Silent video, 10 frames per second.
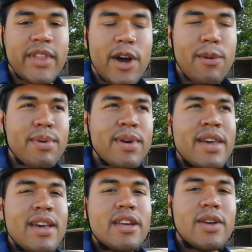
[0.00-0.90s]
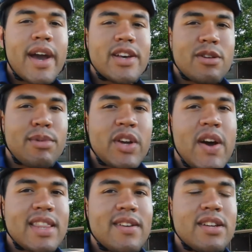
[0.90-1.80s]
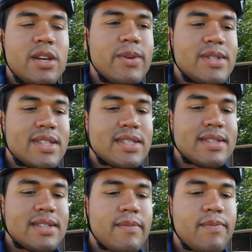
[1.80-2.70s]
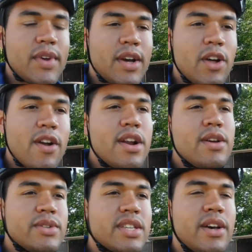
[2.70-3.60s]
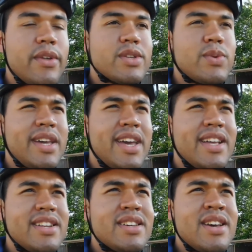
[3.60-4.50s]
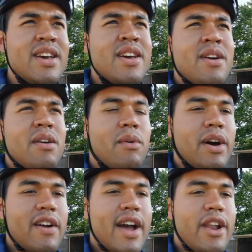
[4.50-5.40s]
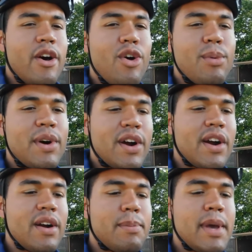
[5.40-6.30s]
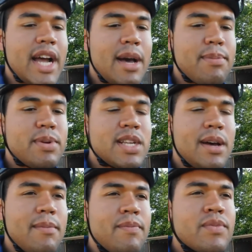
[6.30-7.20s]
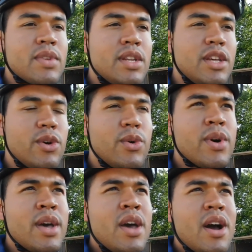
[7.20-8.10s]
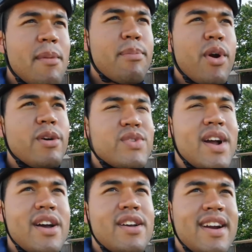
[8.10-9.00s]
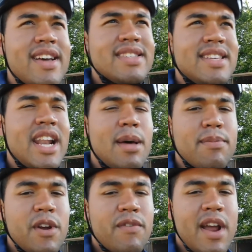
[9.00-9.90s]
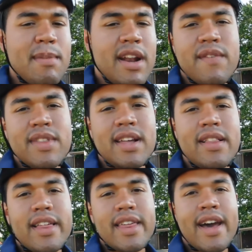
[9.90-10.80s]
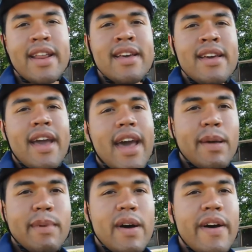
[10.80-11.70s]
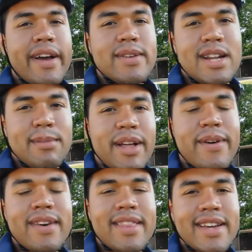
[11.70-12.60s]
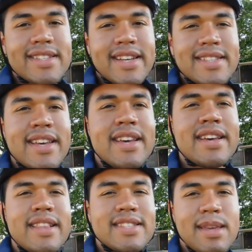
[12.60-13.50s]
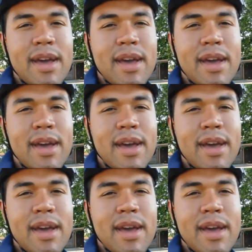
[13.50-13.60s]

that I hope you guys are able to go out there and do is just learn a new skill this weekend while you're at home or pick up some new approach for how you're gonna set up your framing and everything like that. And let me know how it goes down below. Thanks guys, let's keep